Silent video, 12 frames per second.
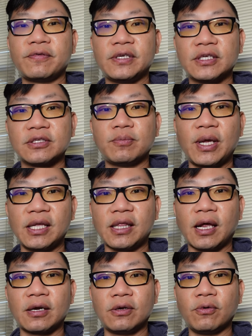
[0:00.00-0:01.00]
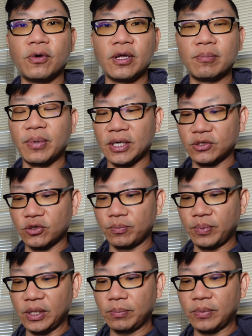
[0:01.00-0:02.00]
It doesn't make that annoying buzz
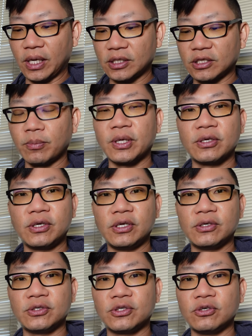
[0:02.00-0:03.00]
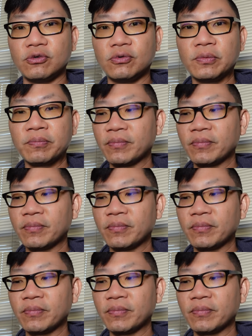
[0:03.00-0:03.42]
or beep that some other heaters do.